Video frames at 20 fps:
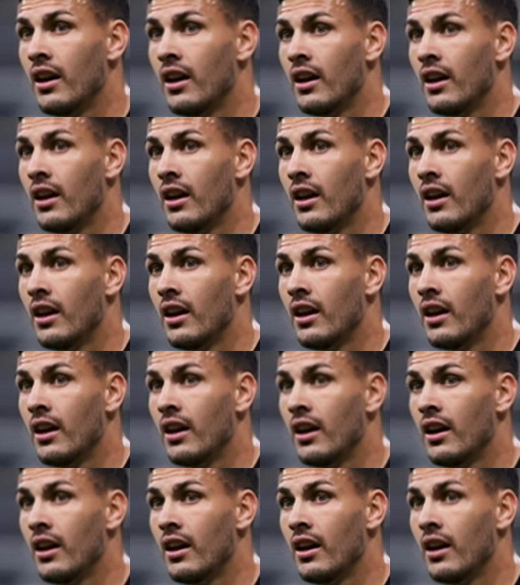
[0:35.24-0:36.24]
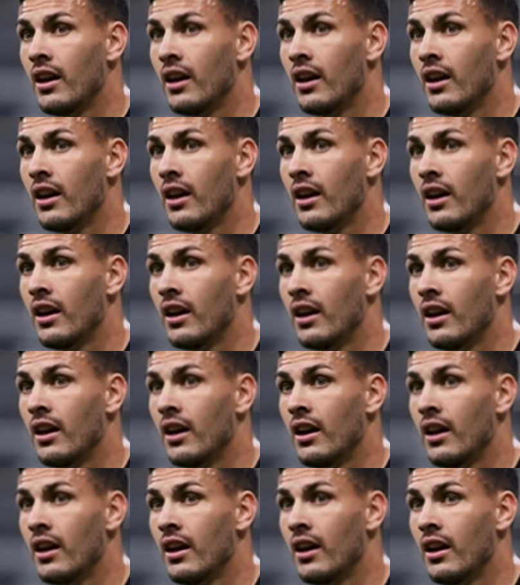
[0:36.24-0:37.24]

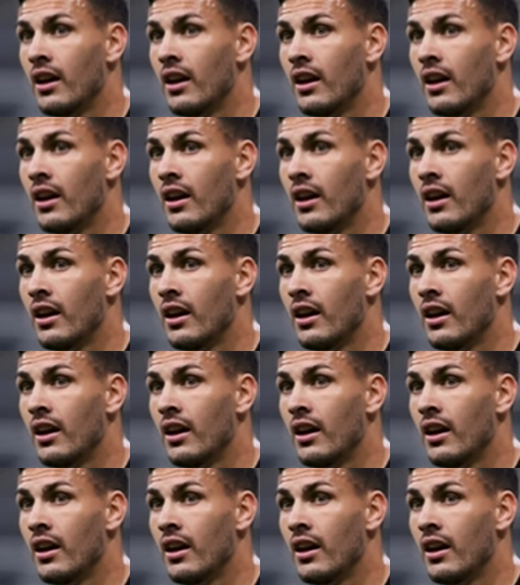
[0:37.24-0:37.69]
[no speech]